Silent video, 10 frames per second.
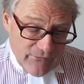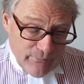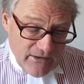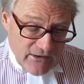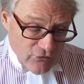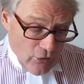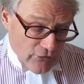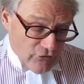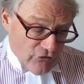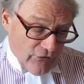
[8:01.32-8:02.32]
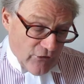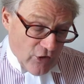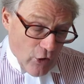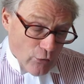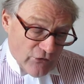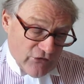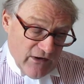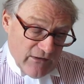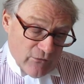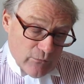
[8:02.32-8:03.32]
been acknowledged as the gold
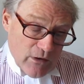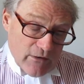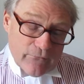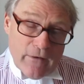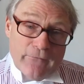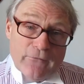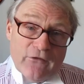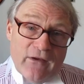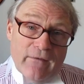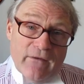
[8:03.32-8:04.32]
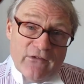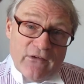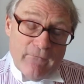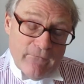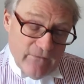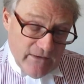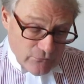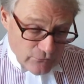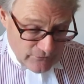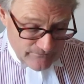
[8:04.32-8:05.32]
standard work of reference in this
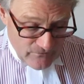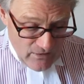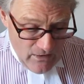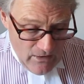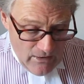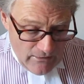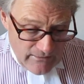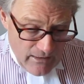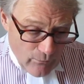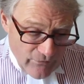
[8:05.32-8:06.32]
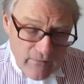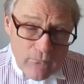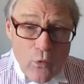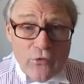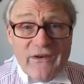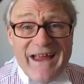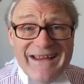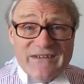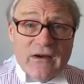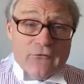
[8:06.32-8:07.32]
field. Now, within more than
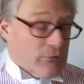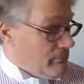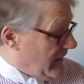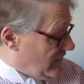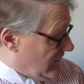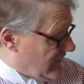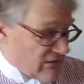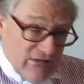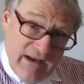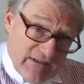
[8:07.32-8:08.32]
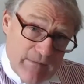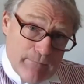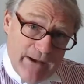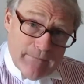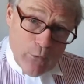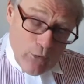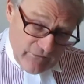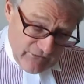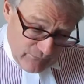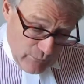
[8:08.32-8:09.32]
800 pages, it's a big book,
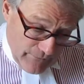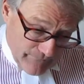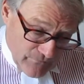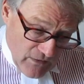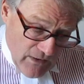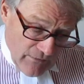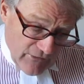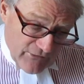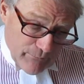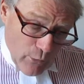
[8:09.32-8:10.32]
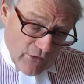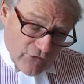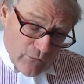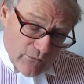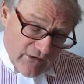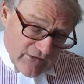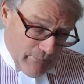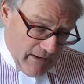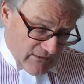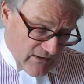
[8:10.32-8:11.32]
this one. This book, as you would
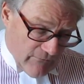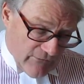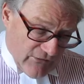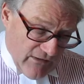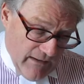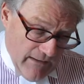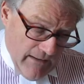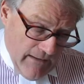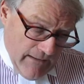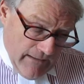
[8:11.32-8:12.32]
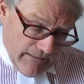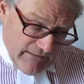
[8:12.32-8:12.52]
expect, covers an